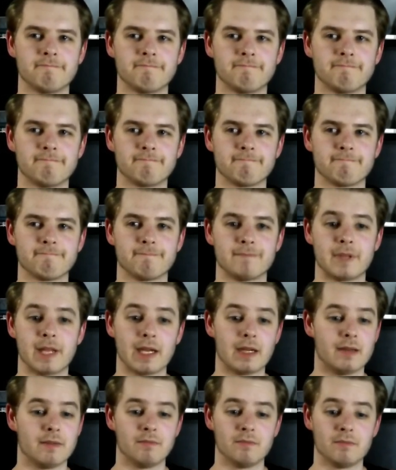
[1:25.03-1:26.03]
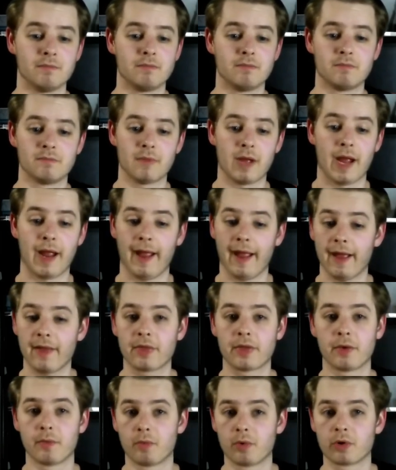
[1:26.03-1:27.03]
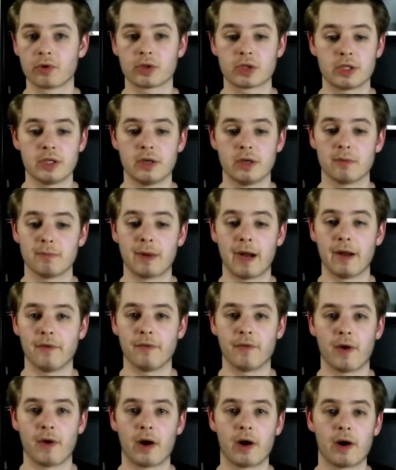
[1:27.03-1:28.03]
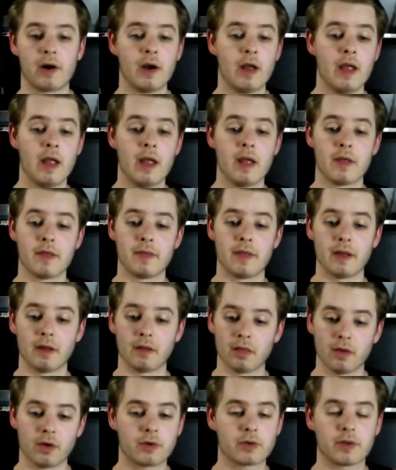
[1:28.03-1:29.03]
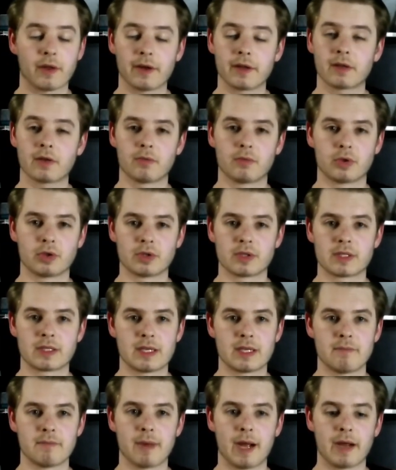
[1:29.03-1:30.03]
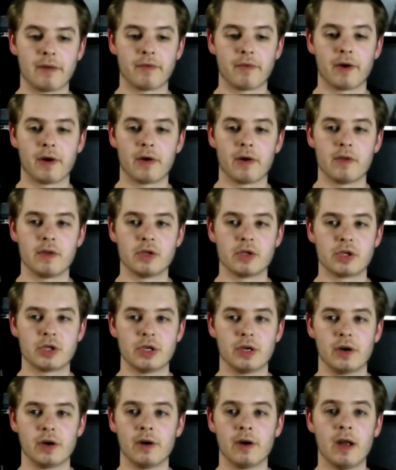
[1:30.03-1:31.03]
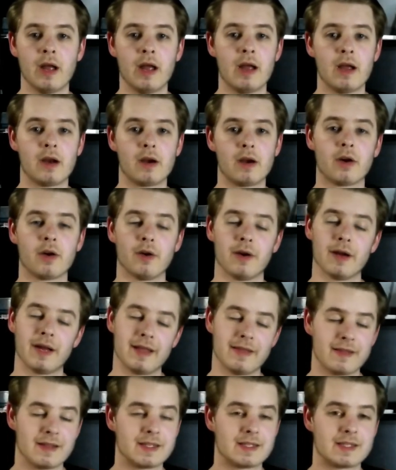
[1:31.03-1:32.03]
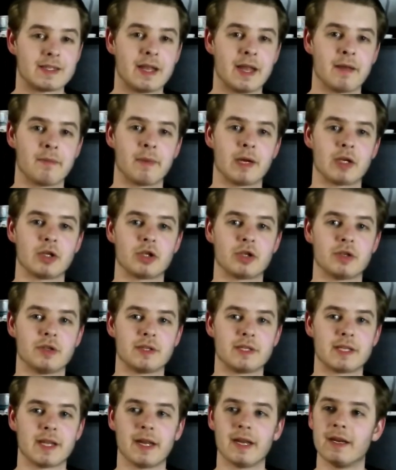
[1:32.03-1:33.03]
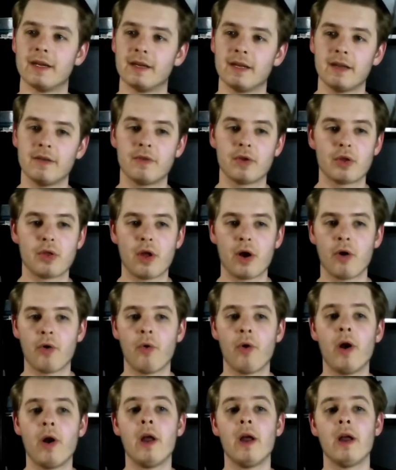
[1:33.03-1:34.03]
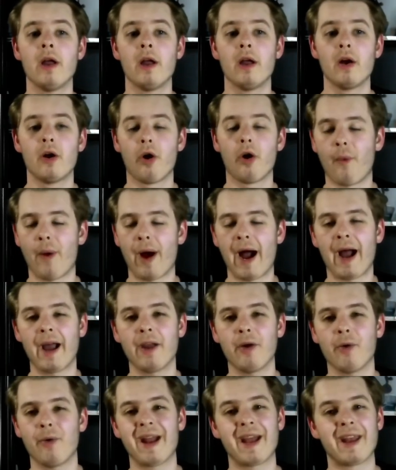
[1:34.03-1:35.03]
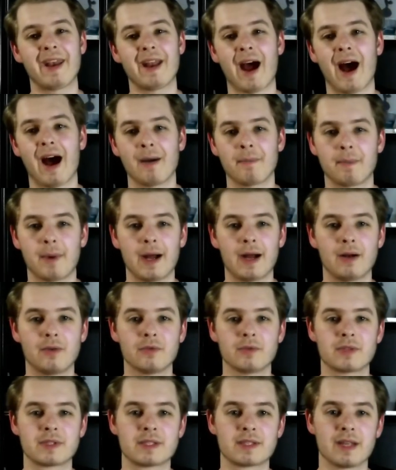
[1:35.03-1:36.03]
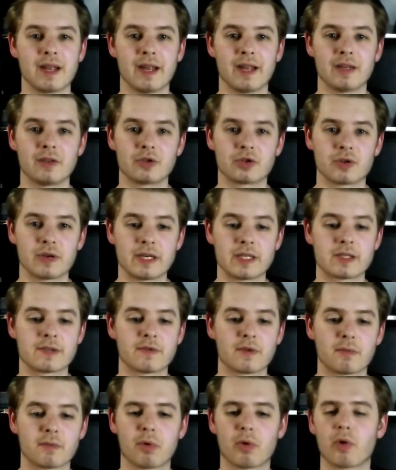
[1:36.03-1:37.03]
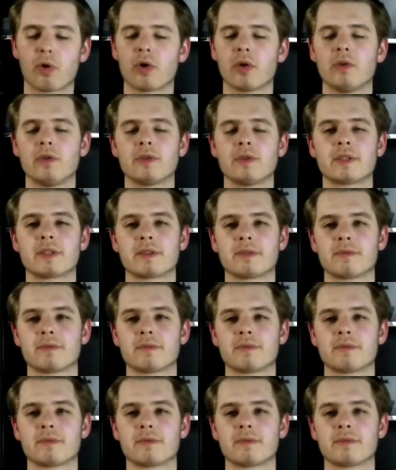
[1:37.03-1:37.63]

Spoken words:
They had the worst year by far. They looked like the worst team by far this year, or in this game, I should say. And even though Ohio had opt-outs and transfer portals,